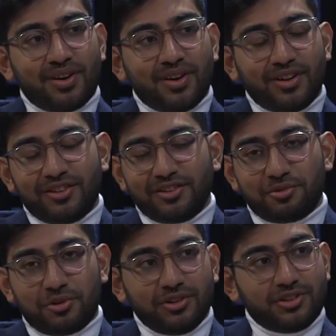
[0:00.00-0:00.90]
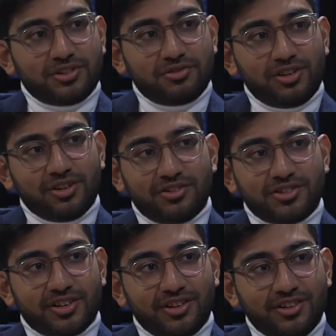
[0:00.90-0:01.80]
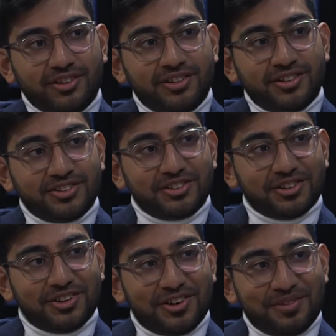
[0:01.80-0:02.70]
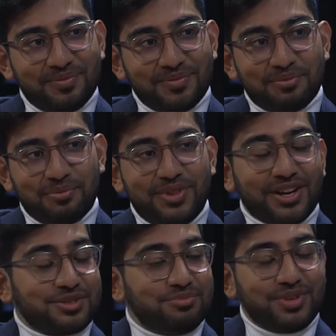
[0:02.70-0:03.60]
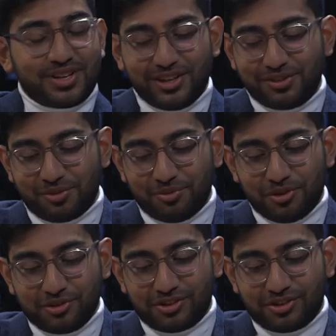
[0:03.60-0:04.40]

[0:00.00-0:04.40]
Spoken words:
I think the world doesn't really understand either. So that's the case for most.